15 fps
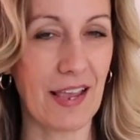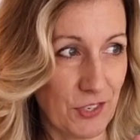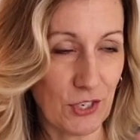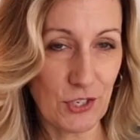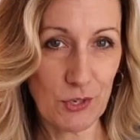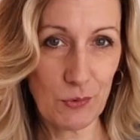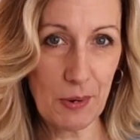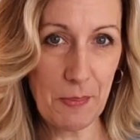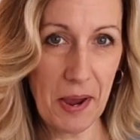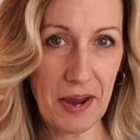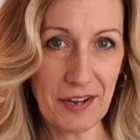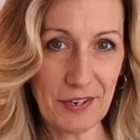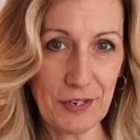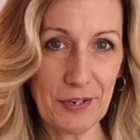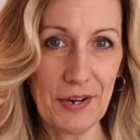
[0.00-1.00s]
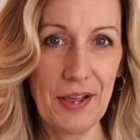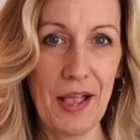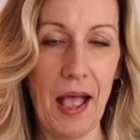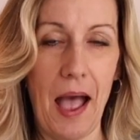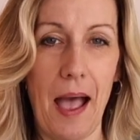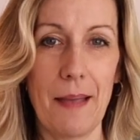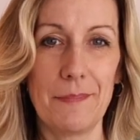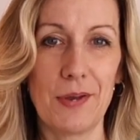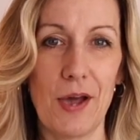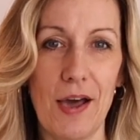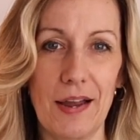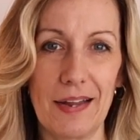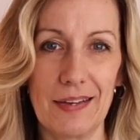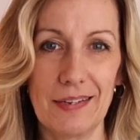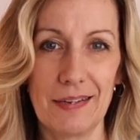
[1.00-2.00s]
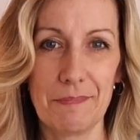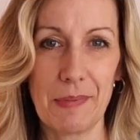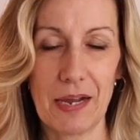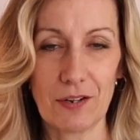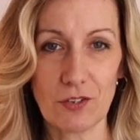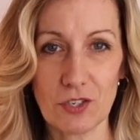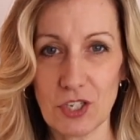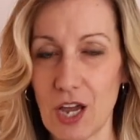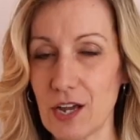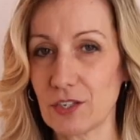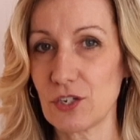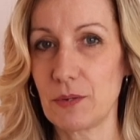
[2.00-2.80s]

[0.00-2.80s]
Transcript: Just a reminder, I'm not a medical doctor,